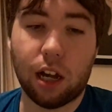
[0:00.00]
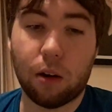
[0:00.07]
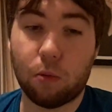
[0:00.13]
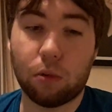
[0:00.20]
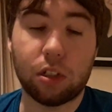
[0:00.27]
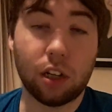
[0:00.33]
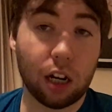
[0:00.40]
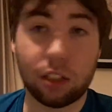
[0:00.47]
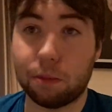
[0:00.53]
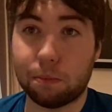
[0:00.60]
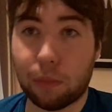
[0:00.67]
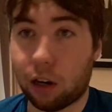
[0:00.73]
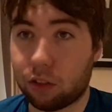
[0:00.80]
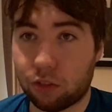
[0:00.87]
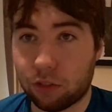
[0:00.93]
We're not a
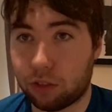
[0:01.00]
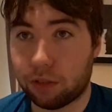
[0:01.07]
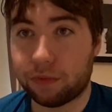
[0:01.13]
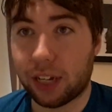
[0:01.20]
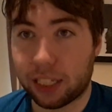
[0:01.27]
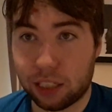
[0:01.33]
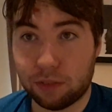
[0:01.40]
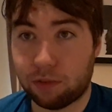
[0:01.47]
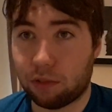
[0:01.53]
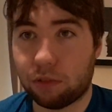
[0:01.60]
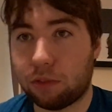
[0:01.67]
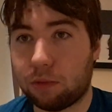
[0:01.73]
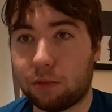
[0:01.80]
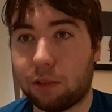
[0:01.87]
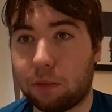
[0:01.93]
modern defence
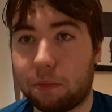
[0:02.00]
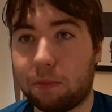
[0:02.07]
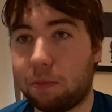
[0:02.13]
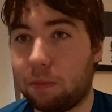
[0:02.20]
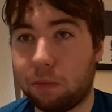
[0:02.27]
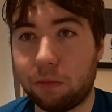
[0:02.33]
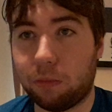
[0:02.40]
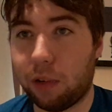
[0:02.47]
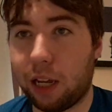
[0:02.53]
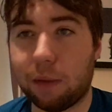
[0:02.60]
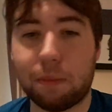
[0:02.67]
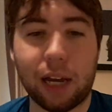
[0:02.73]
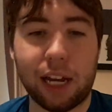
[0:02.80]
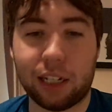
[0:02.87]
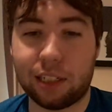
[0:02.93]
force, we're way
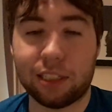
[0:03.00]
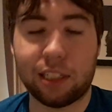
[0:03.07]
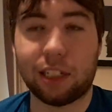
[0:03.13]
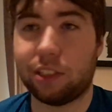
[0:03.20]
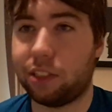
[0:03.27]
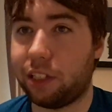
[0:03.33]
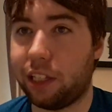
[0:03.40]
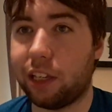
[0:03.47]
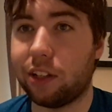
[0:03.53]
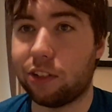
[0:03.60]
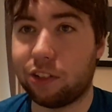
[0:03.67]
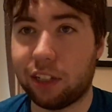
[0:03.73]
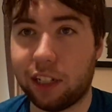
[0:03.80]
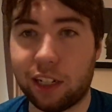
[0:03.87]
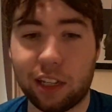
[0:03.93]
back 60
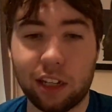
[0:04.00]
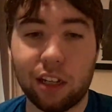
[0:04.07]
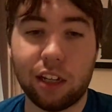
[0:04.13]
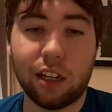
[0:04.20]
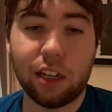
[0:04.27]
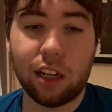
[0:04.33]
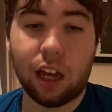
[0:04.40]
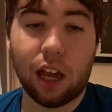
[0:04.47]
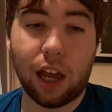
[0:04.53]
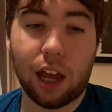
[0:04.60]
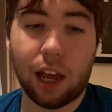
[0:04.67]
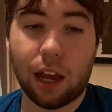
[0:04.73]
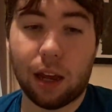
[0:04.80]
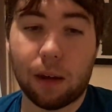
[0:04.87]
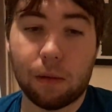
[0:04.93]
years nearly.
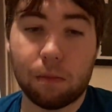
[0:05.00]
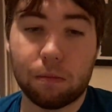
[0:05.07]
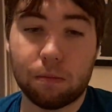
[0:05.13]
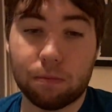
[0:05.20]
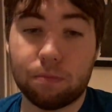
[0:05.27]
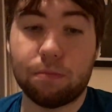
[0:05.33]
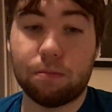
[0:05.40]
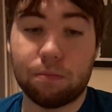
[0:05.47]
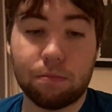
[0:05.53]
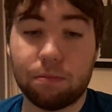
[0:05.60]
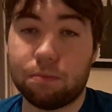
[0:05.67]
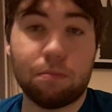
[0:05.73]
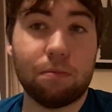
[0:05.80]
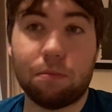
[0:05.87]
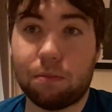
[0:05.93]

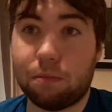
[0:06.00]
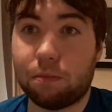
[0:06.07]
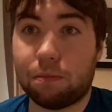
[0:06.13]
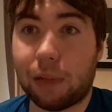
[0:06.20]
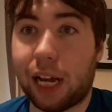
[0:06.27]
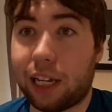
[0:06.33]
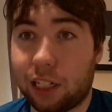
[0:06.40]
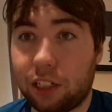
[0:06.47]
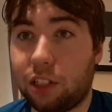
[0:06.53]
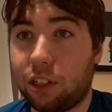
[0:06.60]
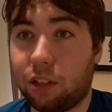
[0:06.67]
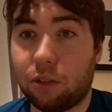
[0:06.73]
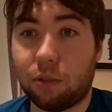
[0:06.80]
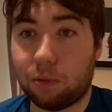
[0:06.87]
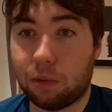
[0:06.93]
Back in
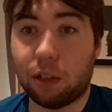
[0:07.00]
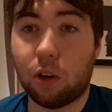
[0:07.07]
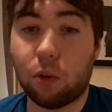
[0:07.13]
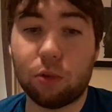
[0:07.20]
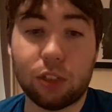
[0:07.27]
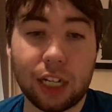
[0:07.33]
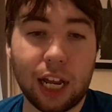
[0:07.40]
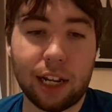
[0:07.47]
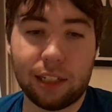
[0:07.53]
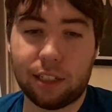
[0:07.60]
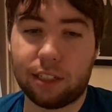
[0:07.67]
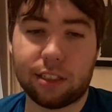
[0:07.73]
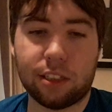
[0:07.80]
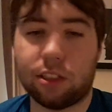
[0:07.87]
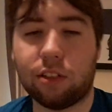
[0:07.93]
the old
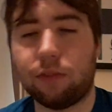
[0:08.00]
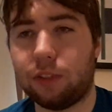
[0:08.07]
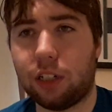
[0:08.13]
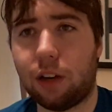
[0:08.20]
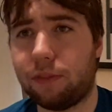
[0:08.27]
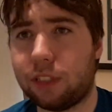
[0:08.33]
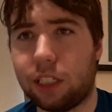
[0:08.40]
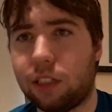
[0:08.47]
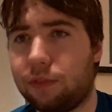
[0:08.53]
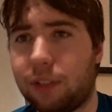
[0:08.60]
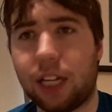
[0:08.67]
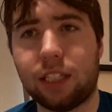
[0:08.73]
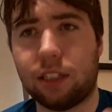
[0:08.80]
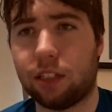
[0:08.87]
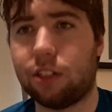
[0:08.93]
tactics and stuff, and obviously
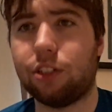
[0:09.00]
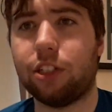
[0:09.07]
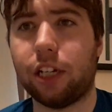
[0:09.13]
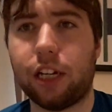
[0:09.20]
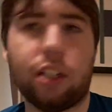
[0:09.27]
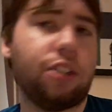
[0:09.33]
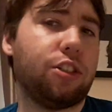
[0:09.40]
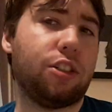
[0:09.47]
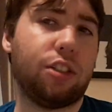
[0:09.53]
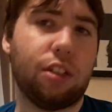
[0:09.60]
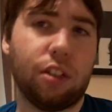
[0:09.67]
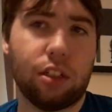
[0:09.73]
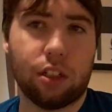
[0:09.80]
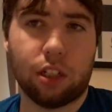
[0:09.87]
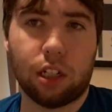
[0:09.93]
defence has changed
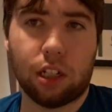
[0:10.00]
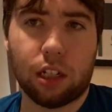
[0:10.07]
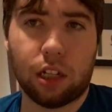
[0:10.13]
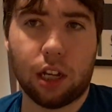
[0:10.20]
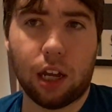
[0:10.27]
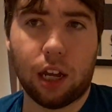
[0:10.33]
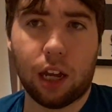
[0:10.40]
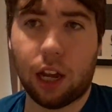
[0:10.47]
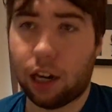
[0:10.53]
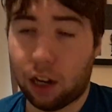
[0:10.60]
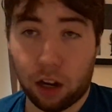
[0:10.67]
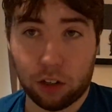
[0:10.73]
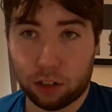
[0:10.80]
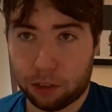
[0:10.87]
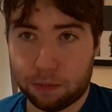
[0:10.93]
a
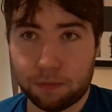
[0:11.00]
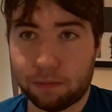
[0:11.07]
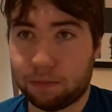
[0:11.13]
lot.